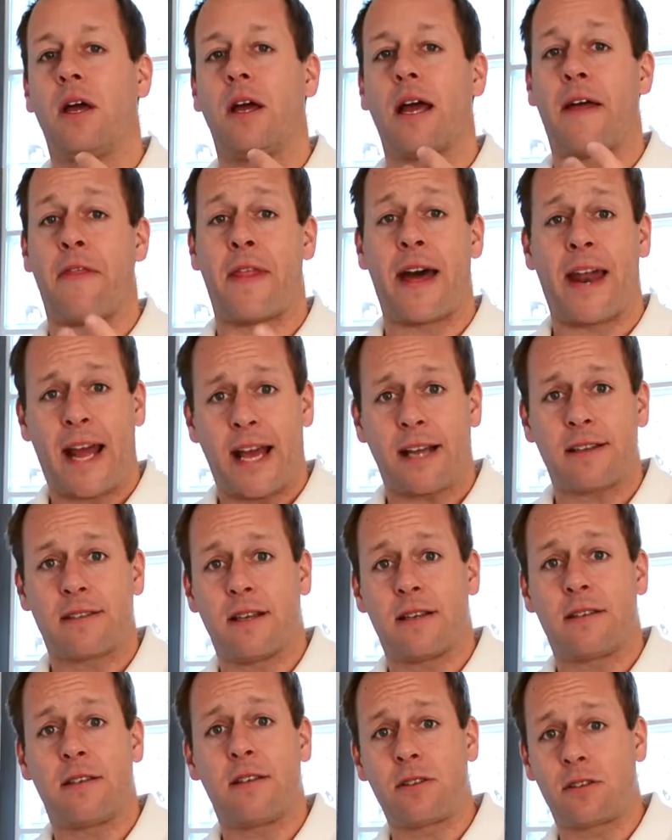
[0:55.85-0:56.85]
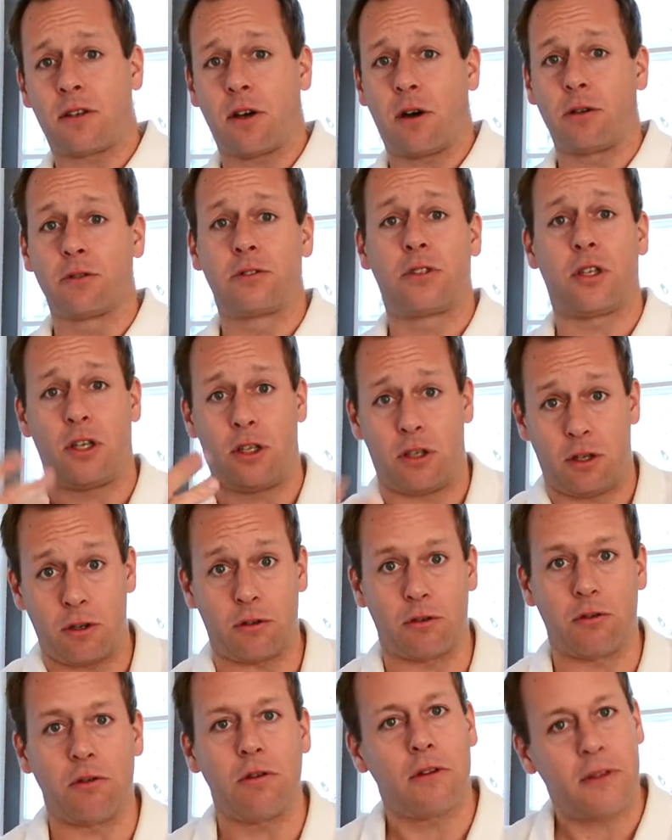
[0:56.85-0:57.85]
and that access is sold to
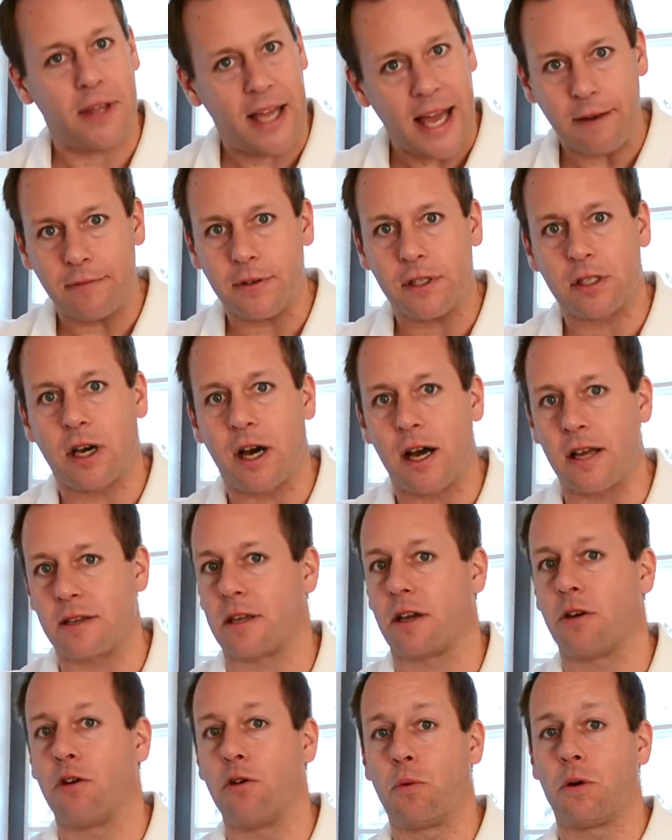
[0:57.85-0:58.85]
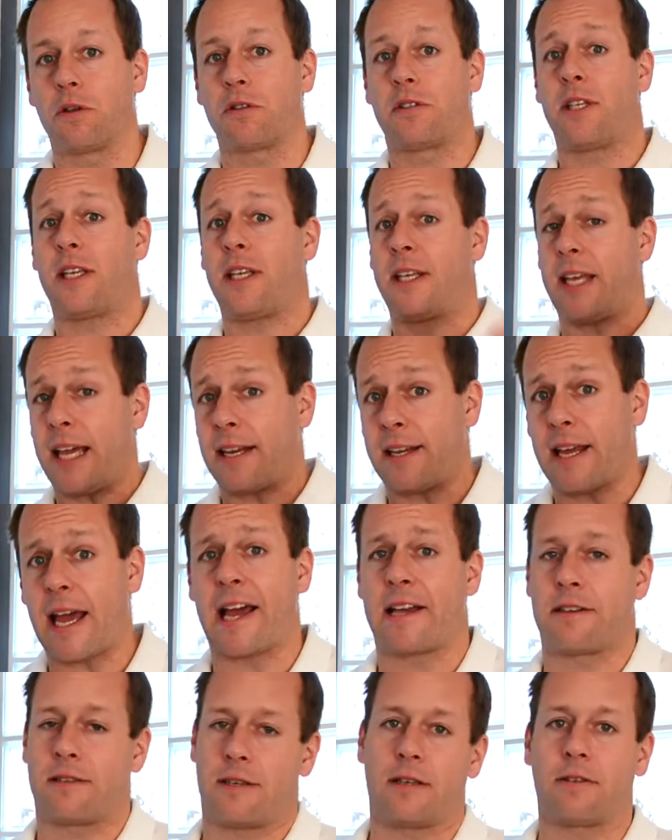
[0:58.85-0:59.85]
you, the advertiser, who wants to get
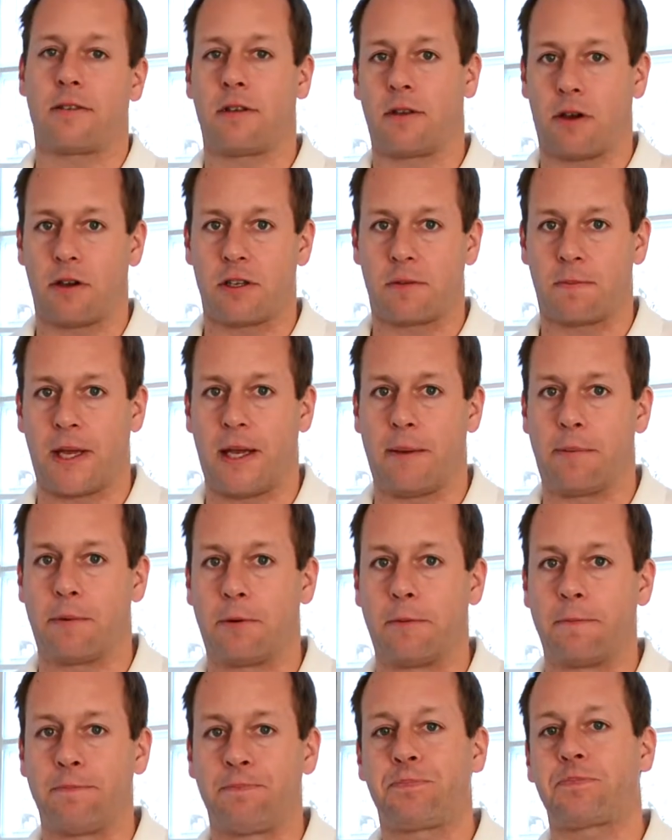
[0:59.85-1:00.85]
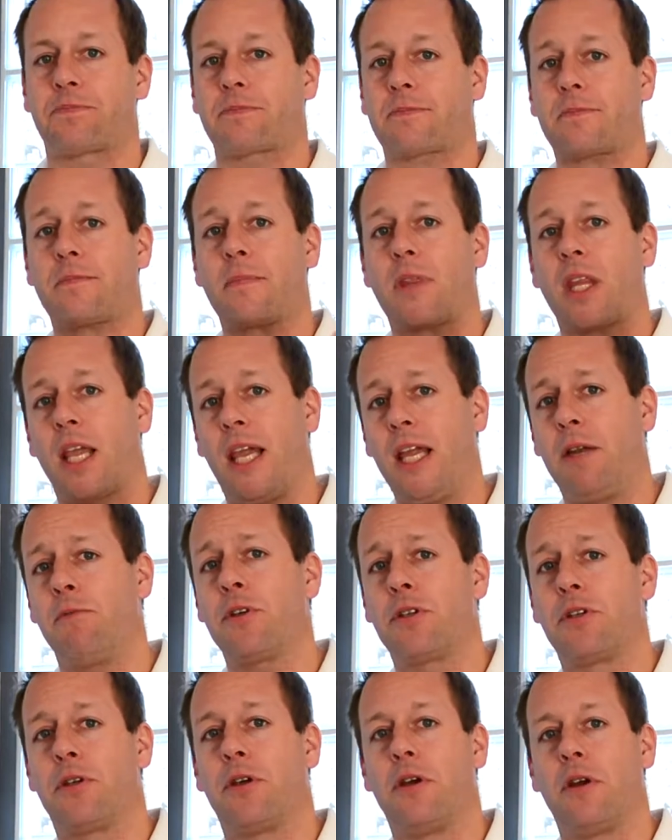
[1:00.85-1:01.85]
access to those people. In
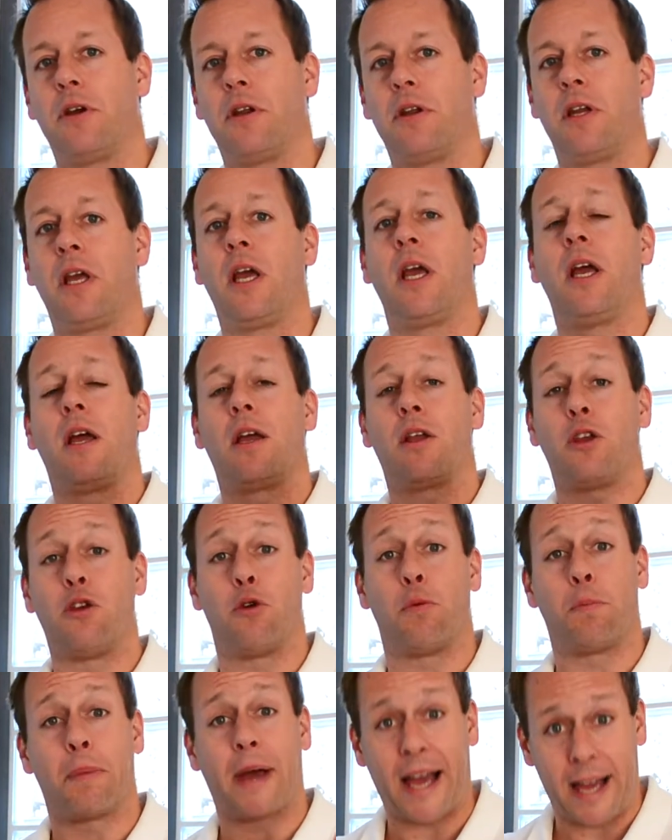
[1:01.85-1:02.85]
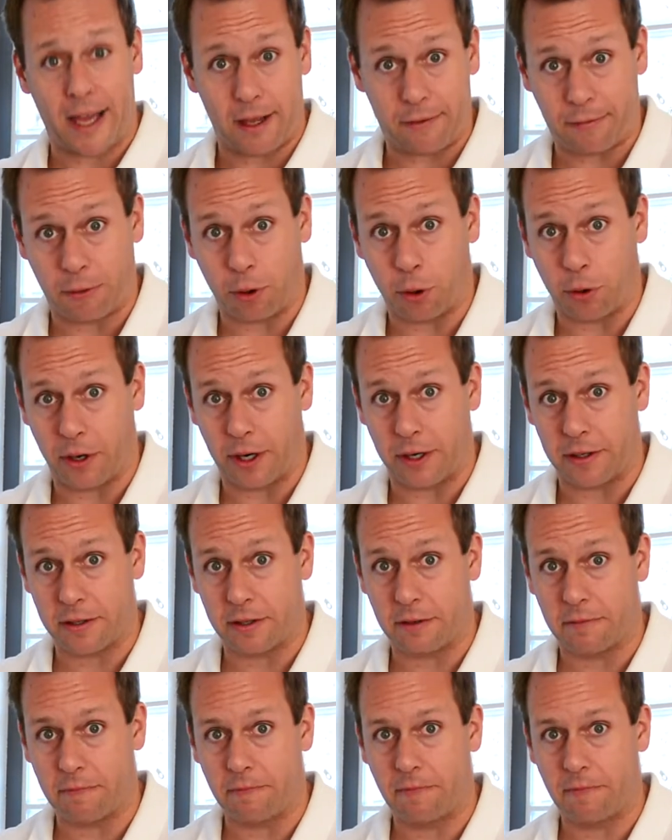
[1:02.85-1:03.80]
return, you pay for it.